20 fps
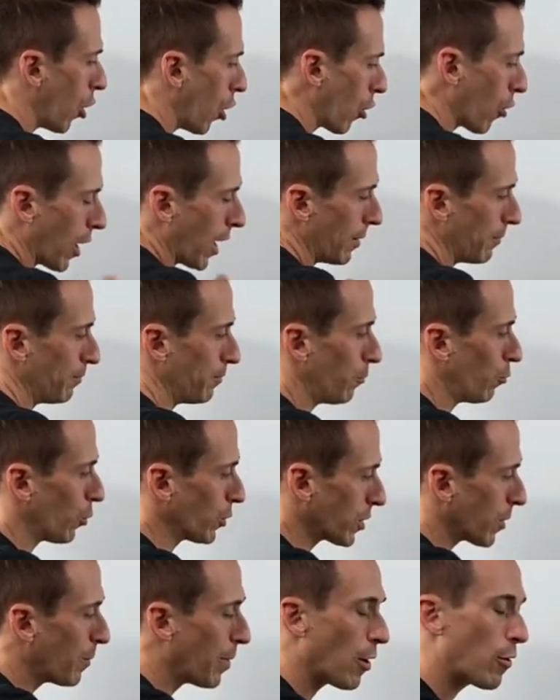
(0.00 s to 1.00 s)
All right.
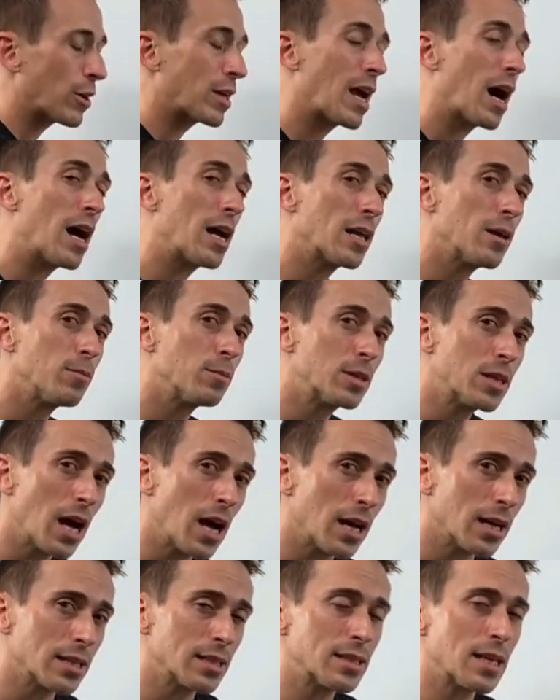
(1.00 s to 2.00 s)
What the pericardium
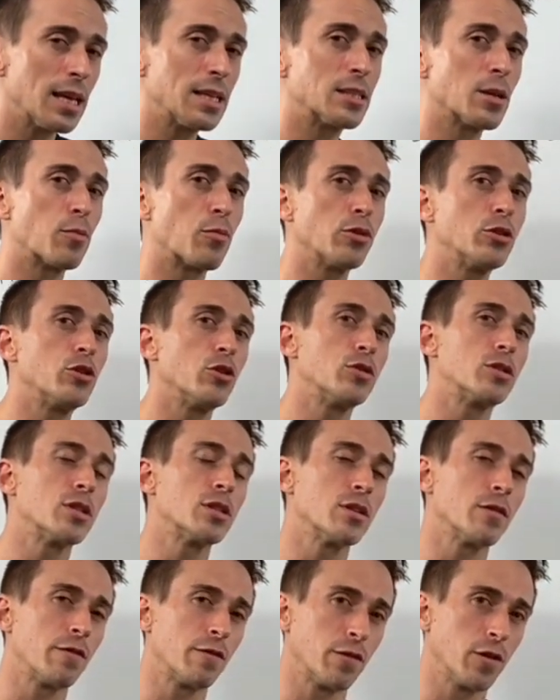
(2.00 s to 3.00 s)
does is it
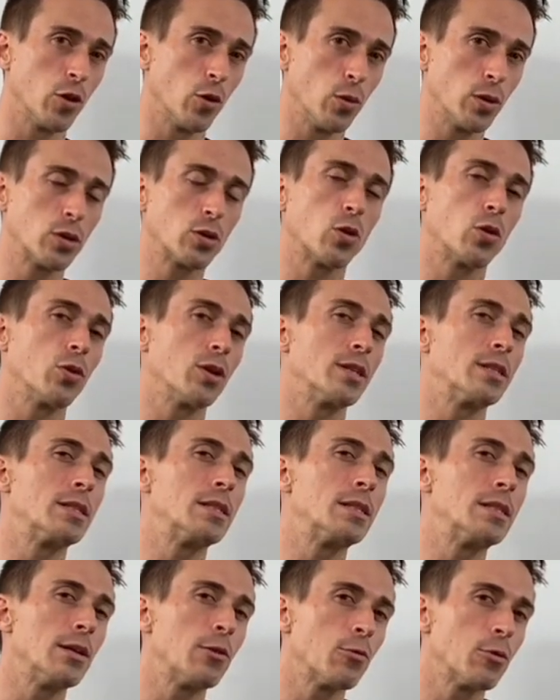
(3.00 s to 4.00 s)
produces a fluid called a
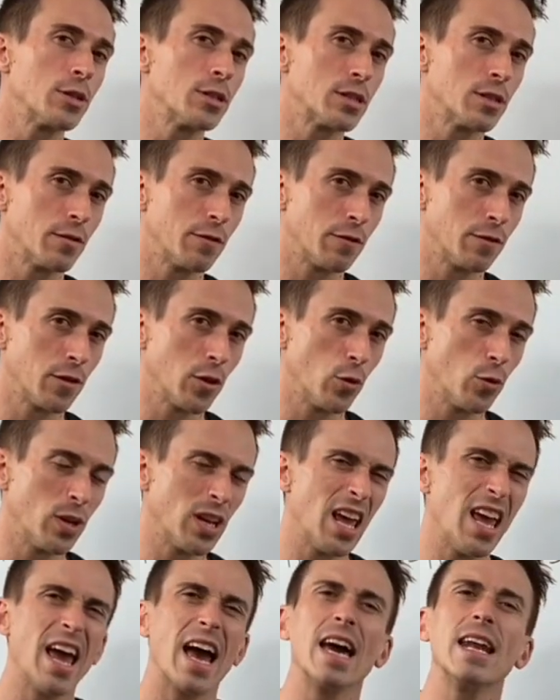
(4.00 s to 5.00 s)
serous
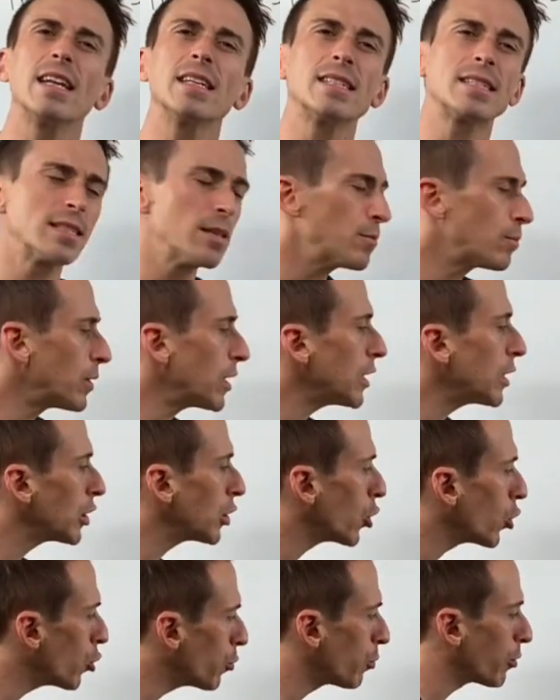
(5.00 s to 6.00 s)
fluid, and it simply
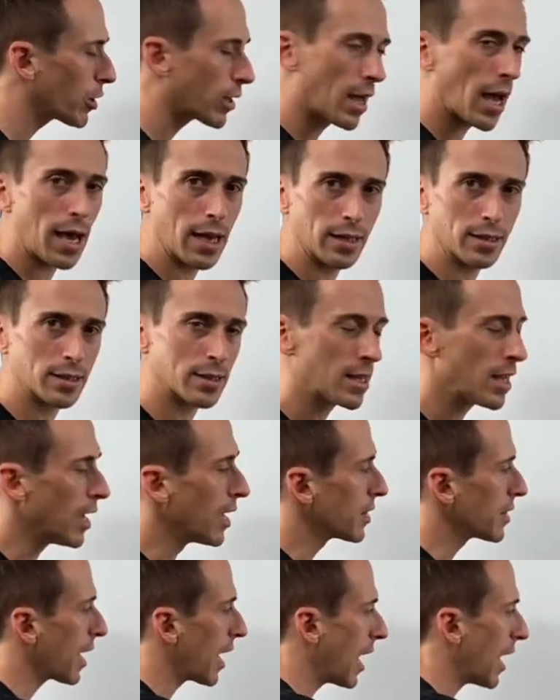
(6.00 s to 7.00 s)
lubricates
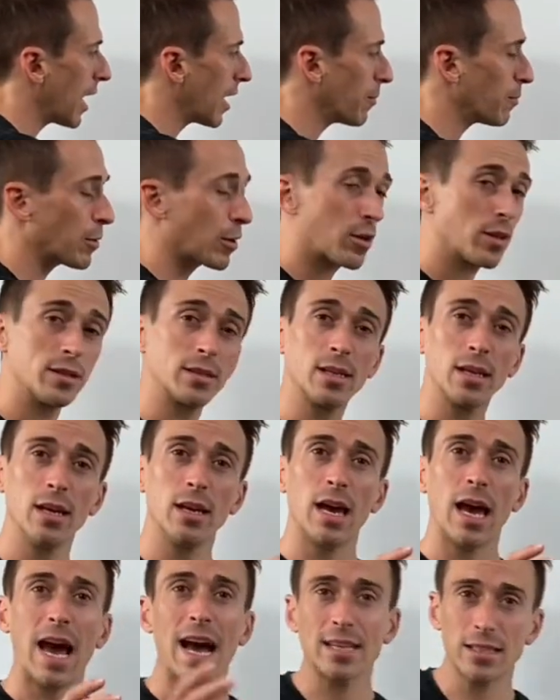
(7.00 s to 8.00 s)
the heart because
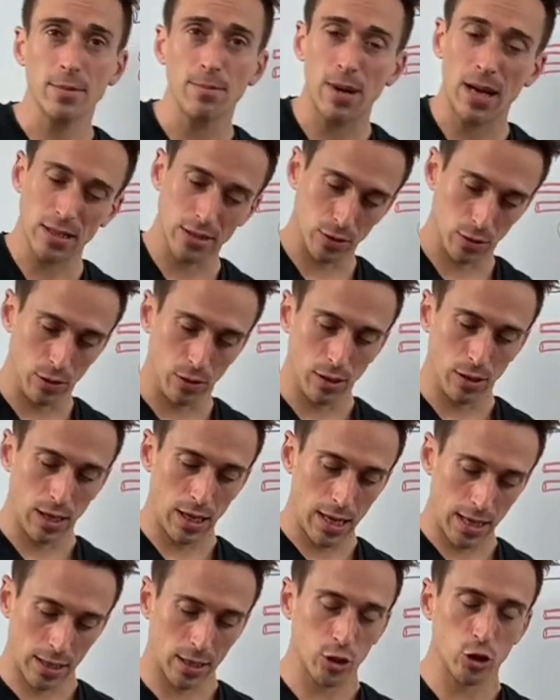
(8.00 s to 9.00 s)
as a muscle,
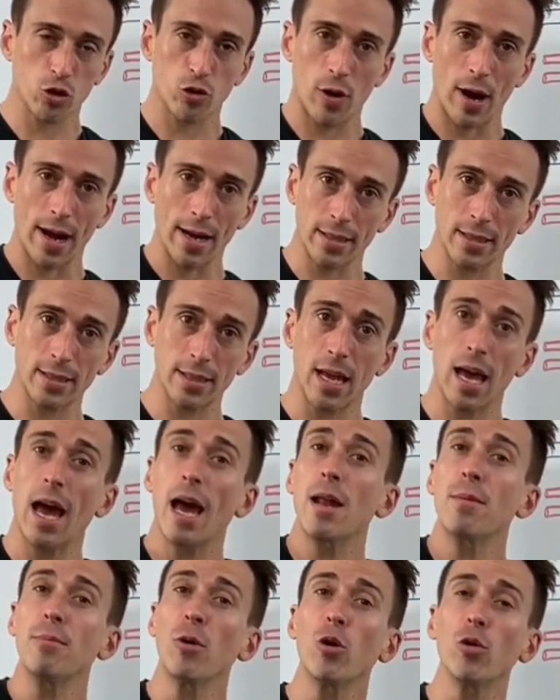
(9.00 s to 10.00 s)
it contracts
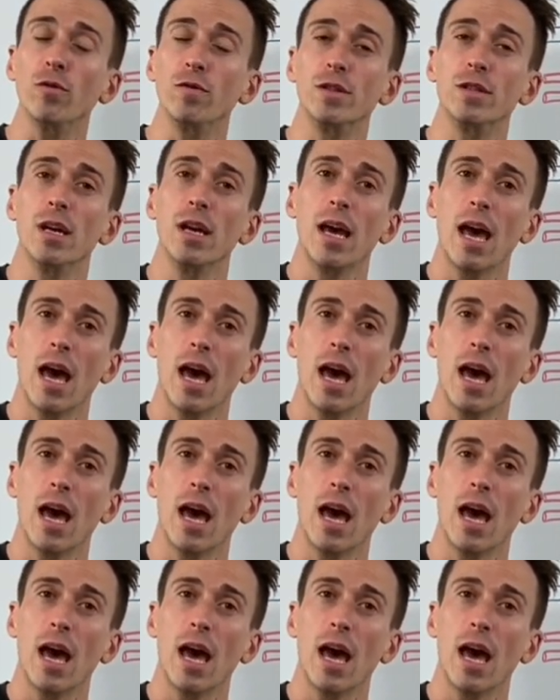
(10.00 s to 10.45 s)
and moves.